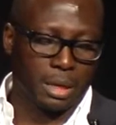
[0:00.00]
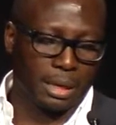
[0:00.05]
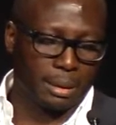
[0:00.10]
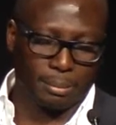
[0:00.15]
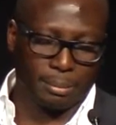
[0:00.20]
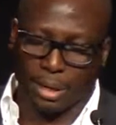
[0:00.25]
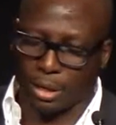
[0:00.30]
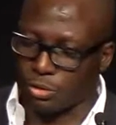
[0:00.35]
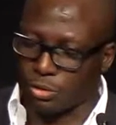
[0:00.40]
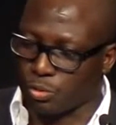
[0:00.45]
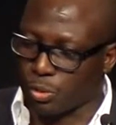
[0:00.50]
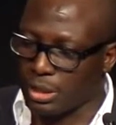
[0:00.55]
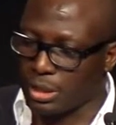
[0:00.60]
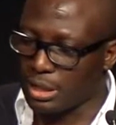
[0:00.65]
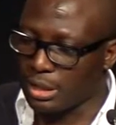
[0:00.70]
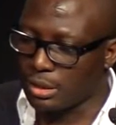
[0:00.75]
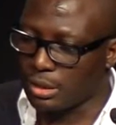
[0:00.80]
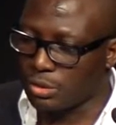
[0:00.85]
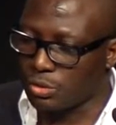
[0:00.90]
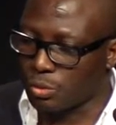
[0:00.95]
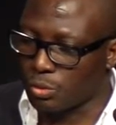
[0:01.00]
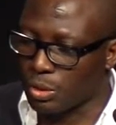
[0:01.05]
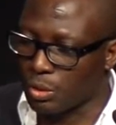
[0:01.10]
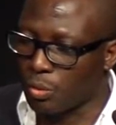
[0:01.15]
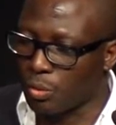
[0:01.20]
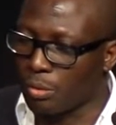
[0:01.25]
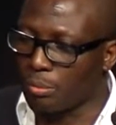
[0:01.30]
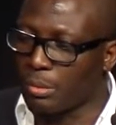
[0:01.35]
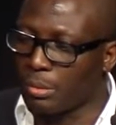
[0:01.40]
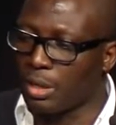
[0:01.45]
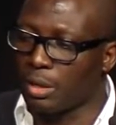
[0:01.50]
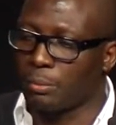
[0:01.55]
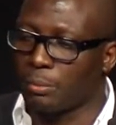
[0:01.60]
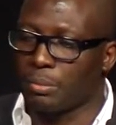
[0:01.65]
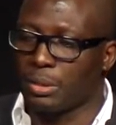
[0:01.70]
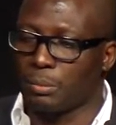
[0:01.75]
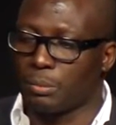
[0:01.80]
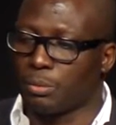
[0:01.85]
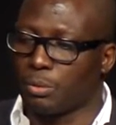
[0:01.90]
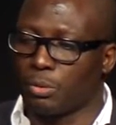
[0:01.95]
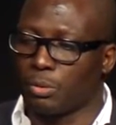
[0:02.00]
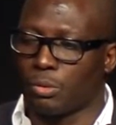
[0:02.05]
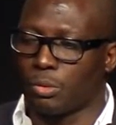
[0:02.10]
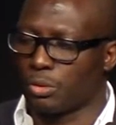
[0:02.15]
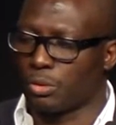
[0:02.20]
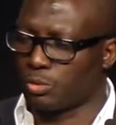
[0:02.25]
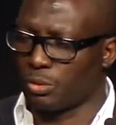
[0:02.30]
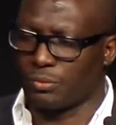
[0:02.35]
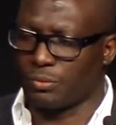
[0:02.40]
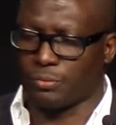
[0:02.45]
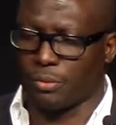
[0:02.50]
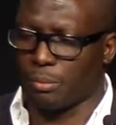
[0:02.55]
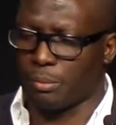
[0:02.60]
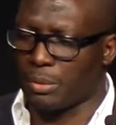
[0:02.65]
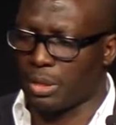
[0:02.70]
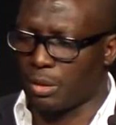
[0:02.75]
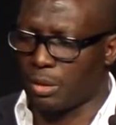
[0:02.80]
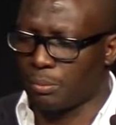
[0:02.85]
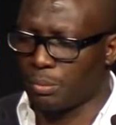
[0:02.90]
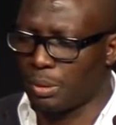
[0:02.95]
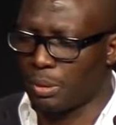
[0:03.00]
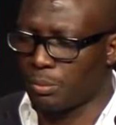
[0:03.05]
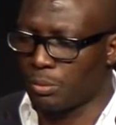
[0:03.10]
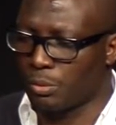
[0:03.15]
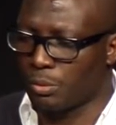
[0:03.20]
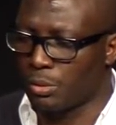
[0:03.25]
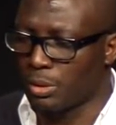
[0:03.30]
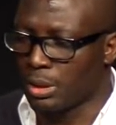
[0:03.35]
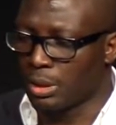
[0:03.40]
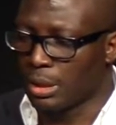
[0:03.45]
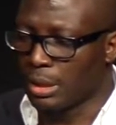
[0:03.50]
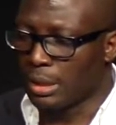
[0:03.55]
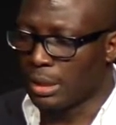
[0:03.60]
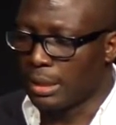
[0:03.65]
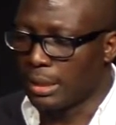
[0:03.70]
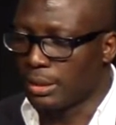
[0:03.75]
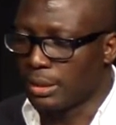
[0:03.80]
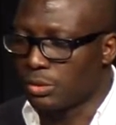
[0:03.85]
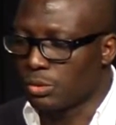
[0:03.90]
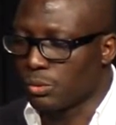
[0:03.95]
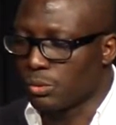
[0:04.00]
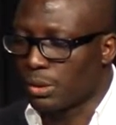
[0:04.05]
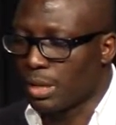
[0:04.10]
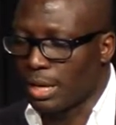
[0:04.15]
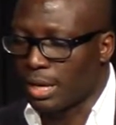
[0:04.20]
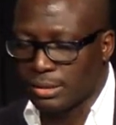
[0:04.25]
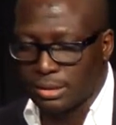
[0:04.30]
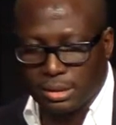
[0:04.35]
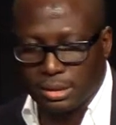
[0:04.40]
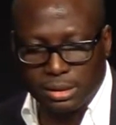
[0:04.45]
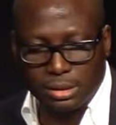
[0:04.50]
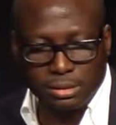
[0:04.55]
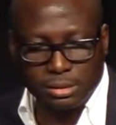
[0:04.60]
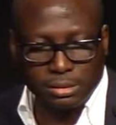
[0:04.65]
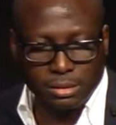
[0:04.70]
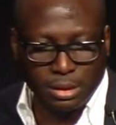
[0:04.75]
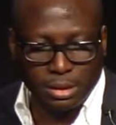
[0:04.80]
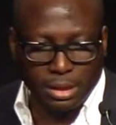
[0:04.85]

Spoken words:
about 21 million people or 24 million people in 2020.